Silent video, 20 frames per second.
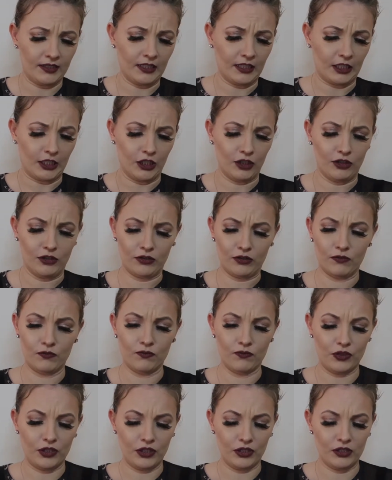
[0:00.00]
It could
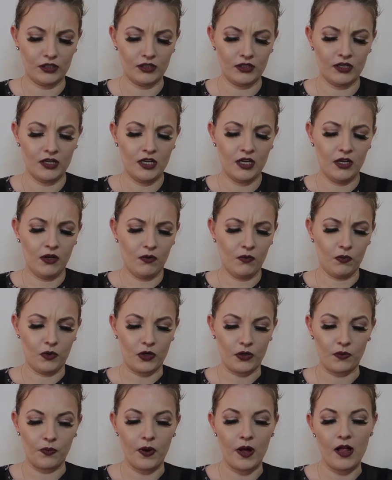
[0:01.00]
really
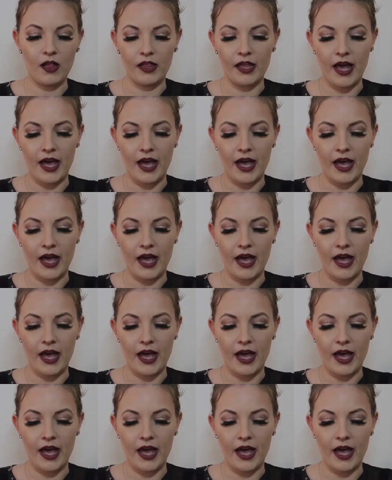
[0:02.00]
work well